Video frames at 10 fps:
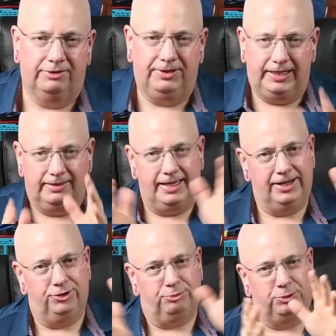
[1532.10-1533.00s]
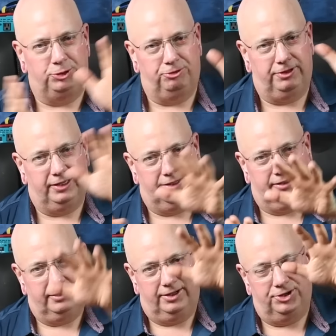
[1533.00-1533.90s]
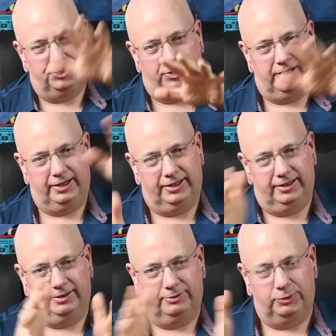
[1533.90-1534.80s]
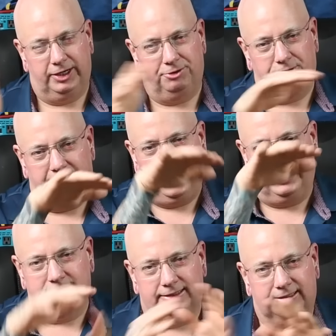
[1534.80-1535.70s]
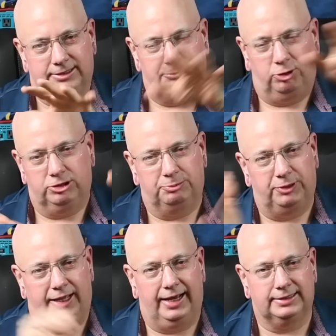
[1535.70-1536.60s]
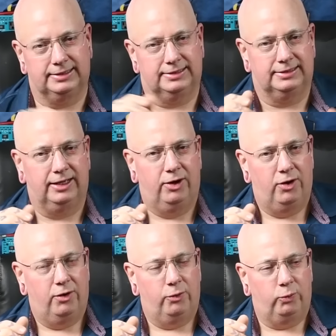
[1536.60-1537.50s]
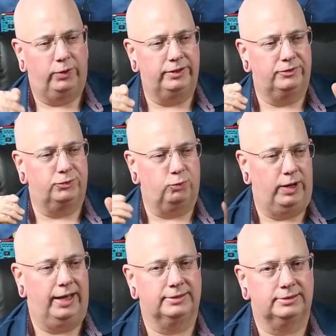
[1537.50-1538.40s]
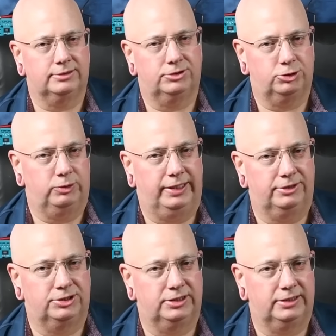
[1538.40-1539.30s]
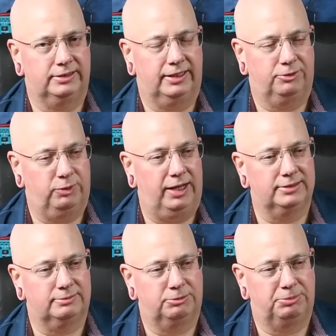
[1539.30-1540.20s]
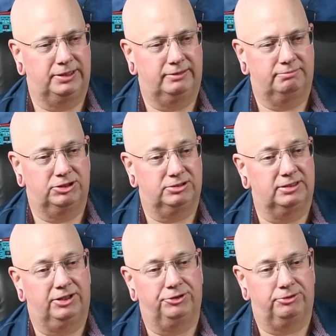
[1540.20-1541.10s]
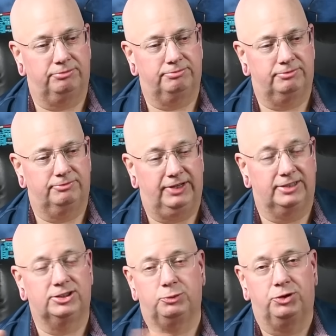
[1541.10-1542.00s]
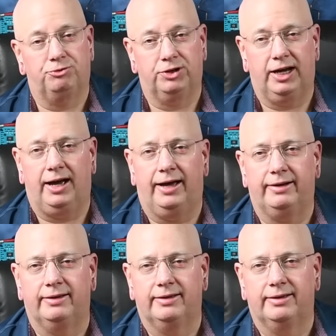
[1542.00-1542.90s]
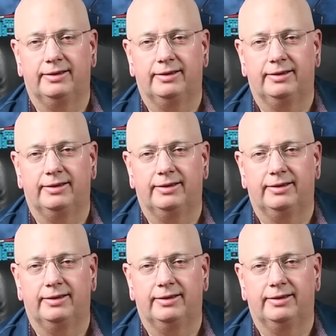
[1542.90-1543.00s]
If anything is moving, undulating, whatever axis, multiple axes, wouldn't rest true energy? And rest would be just another fancy word for God,